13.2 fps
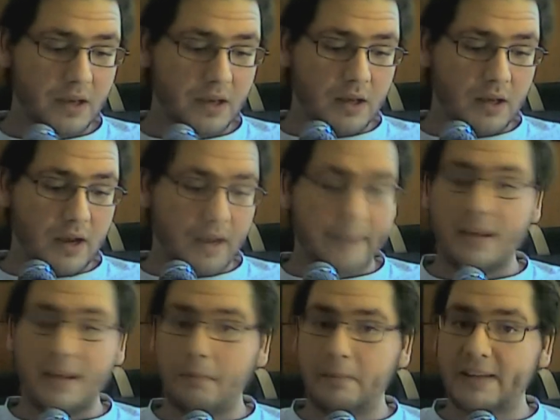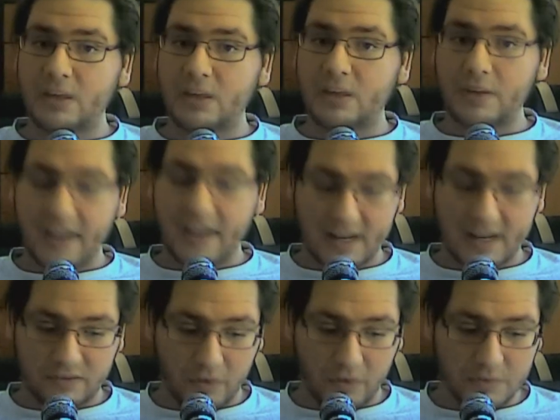I play better with
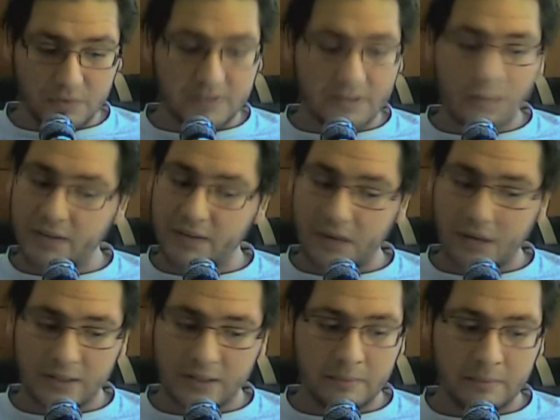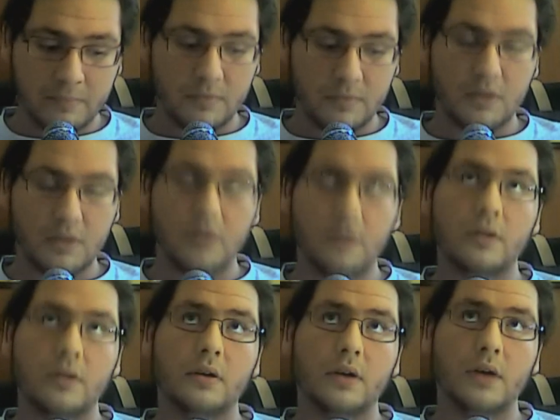headphones than without them.
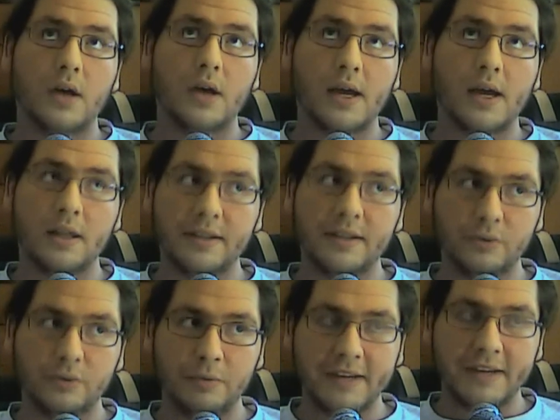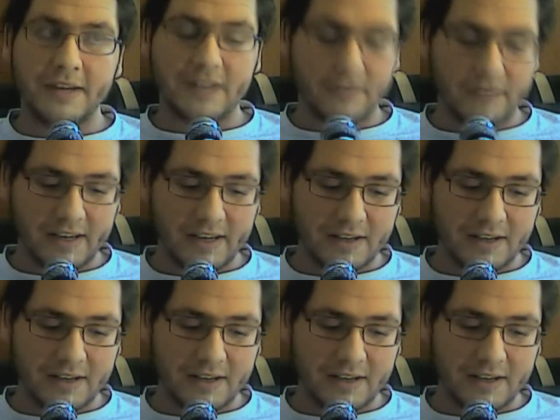And that would be it, I think.